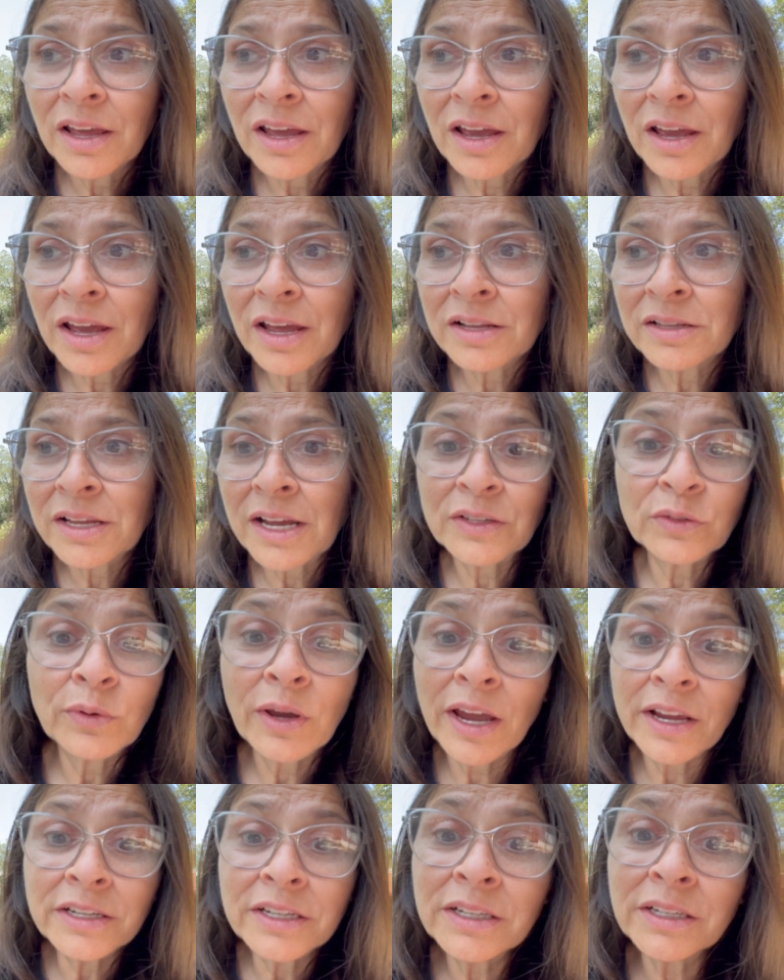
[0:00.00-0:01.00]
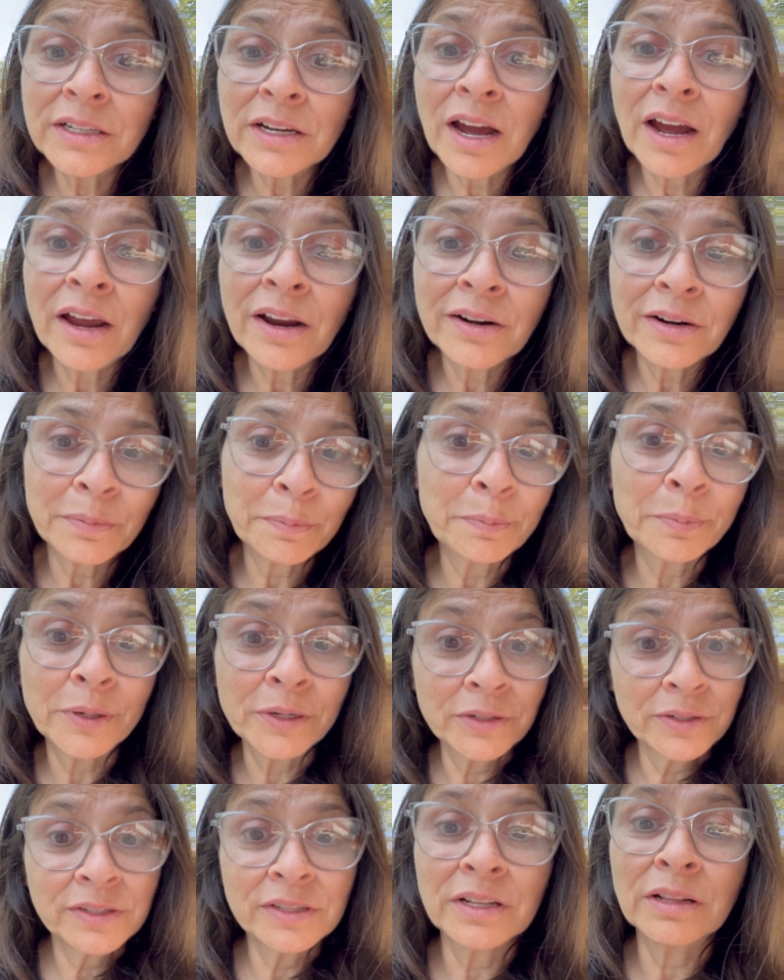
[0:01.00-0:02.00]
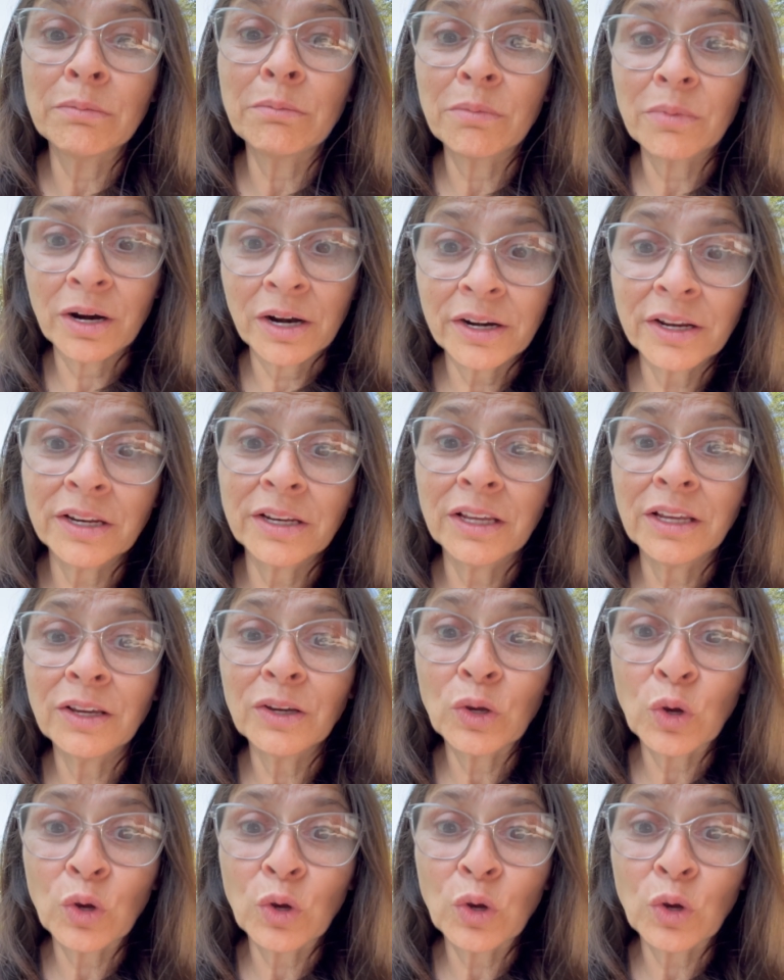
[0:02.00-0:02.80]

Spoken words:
And that's why I didn't hire a personal marketing